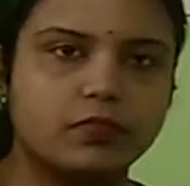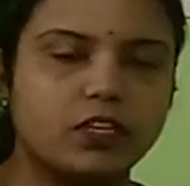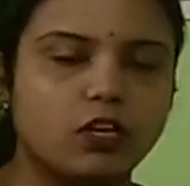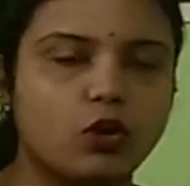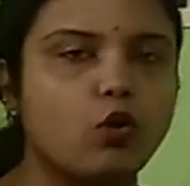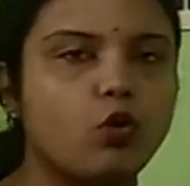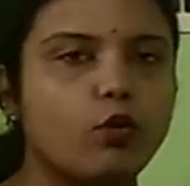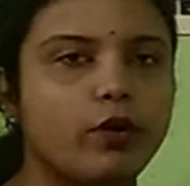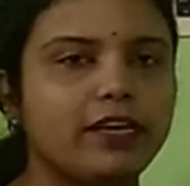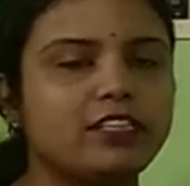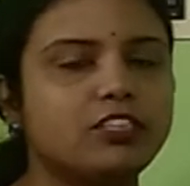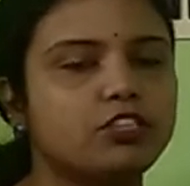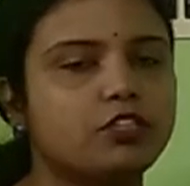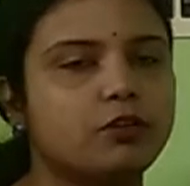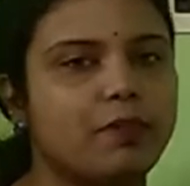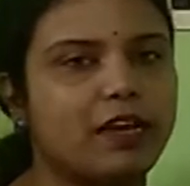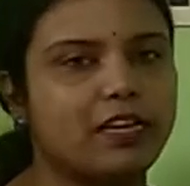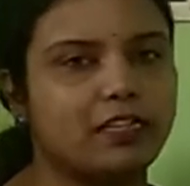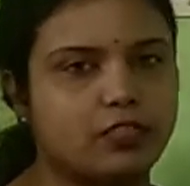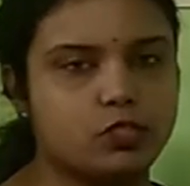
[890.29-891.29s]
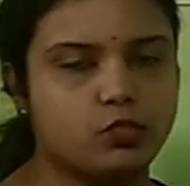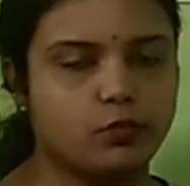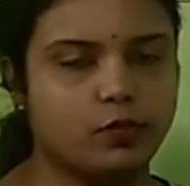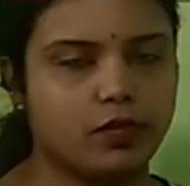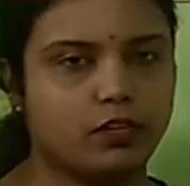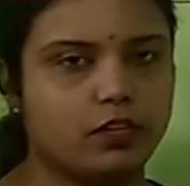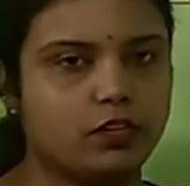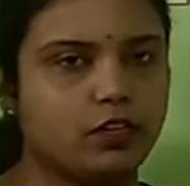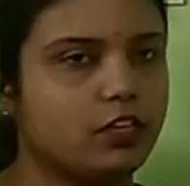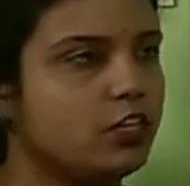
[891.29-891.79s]
OH minus 1.
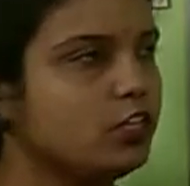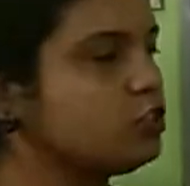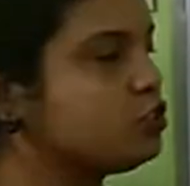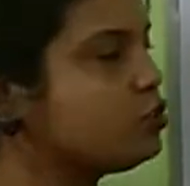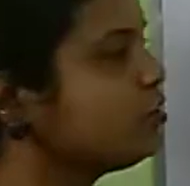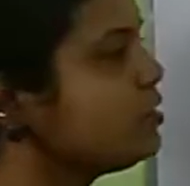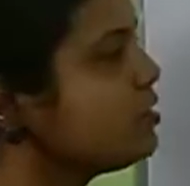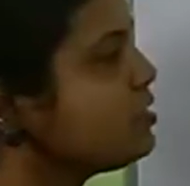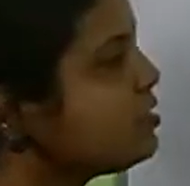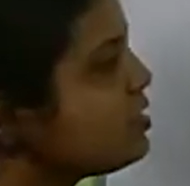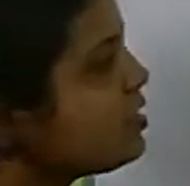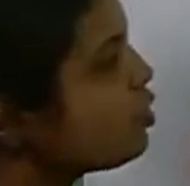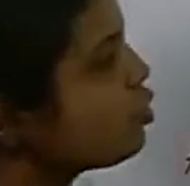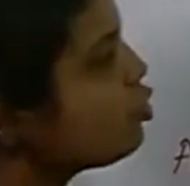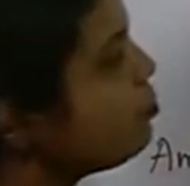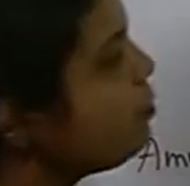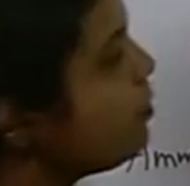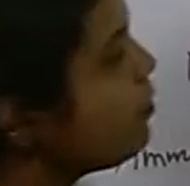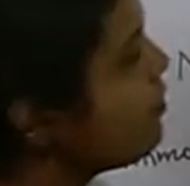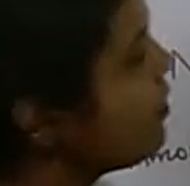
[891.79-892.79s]
So this is a group of